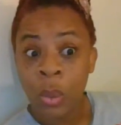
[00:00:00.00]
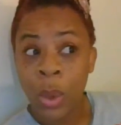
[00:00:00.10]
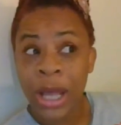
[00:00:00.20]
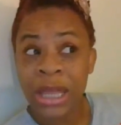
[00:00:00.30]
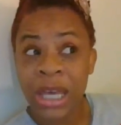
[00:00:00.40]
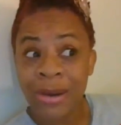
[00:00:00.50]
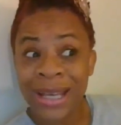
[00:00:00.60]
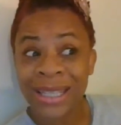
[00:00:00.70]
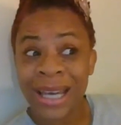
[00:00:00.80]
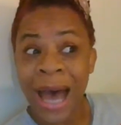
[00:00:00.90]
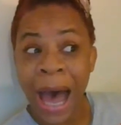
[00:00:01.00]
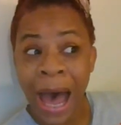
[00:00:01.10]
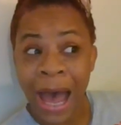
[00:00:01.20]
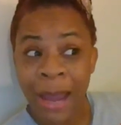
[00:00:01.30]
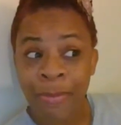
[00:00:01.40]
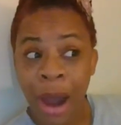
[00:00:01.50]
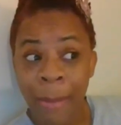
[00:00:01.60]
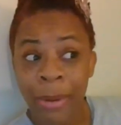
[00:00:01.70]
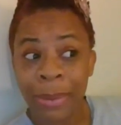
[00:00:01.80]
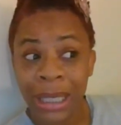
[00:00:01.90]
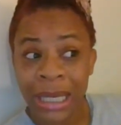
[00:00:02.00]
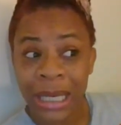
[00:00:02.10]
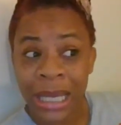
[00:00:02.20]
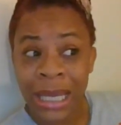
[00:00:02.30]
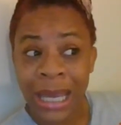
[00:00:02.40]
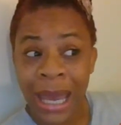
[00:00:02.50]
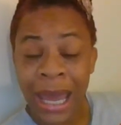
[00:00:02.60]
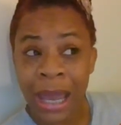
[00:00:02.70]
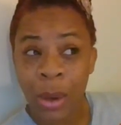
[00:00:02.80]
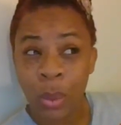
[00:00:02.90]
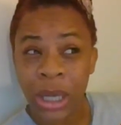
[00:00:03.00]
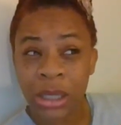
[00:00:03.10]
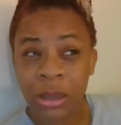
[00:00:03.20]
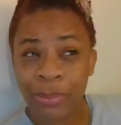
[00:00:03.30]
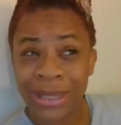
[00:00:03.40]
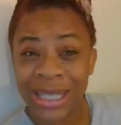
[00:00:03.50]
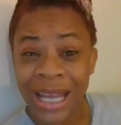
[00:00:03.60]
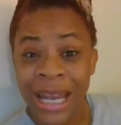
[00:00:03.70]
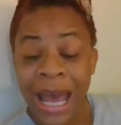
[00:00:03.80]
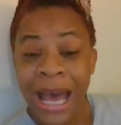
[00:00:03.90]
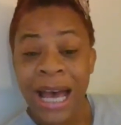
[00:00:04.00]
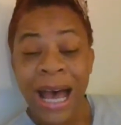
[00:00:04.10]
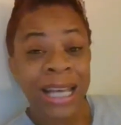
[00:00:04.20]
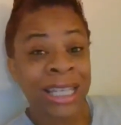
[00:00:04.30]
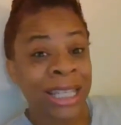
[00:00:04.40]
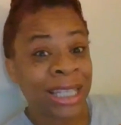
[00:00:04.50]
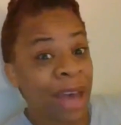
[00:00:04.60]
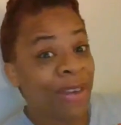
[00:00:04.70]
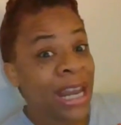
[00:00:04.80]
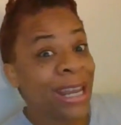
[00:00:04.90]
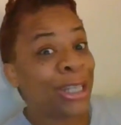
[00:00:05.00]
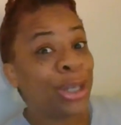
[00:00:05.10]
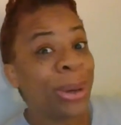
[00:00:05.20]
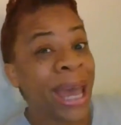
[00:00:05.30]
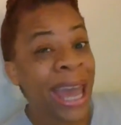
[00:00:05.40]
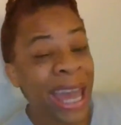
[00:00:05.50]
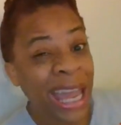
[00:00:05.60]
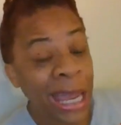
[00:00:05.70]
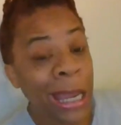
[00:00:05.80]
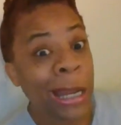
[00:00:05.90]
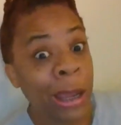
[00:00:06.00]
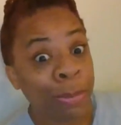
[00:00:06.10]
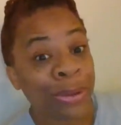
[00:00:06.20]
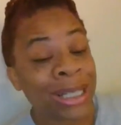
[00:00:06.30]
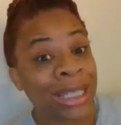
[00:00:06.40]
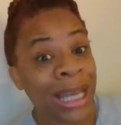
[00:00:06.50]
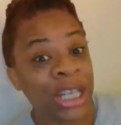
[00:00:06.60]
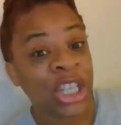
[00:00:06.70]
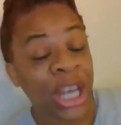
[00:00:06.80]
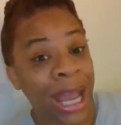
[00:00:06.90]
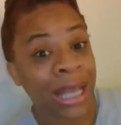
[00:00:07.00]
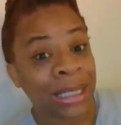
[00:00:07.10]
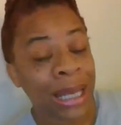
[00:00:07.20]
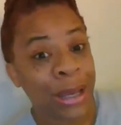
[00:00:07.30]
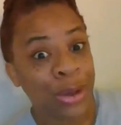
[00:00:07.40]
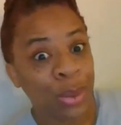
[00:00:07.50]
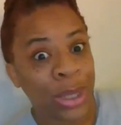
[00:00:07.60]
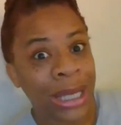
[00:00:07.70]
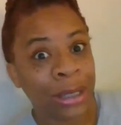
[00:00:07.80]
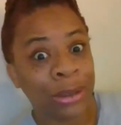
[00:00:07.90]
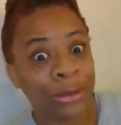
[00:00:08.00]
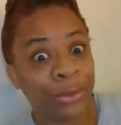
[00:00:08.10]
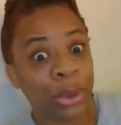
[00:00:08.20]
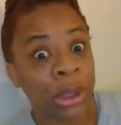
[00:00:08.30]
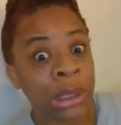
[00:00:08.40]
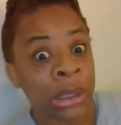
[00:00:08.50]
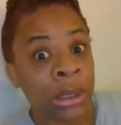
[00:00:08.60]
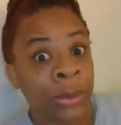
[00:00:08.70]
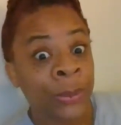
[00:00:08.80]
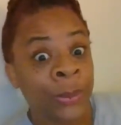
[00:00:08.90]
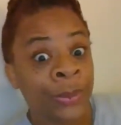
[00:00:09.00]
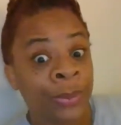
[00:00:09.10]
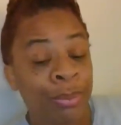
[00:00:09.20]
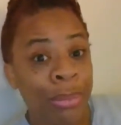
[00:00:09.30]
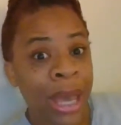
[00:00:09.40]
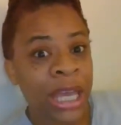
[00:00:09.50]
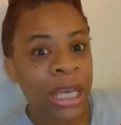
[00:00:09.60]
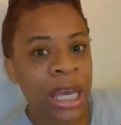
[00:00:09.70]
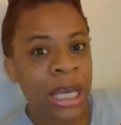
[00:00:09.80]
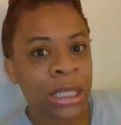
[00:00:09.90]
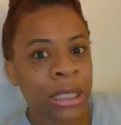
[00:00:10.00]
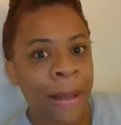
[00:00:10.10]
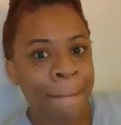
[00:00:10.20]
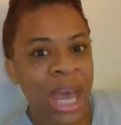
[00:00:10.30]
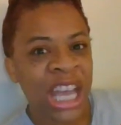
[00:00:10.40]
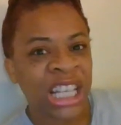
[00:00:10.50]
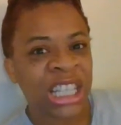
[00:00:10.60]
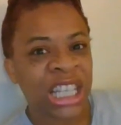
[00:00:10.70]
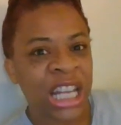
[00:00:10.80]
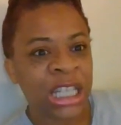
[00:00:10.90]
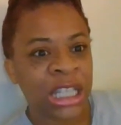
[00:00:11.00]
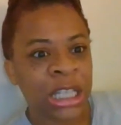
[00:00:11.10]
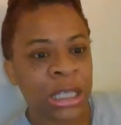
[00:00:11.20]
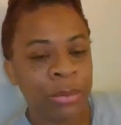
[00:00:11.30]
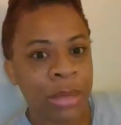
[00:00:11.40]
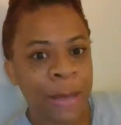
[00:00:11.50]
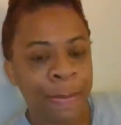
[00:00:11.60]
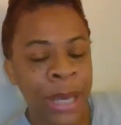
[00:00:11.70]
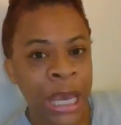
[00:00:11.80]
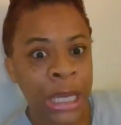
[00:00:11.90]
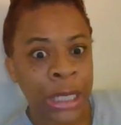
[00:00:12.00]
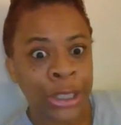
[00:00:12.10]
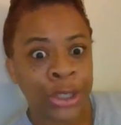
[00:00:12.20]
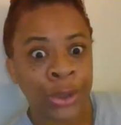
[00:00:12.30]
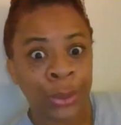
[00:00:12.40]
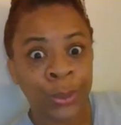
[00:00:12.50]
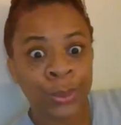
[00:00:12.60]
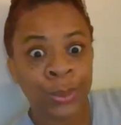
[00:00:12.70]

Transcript: when there is a high probability, a 70 to 80% chance that you would get a divorce. Make it make sense to me, Paige.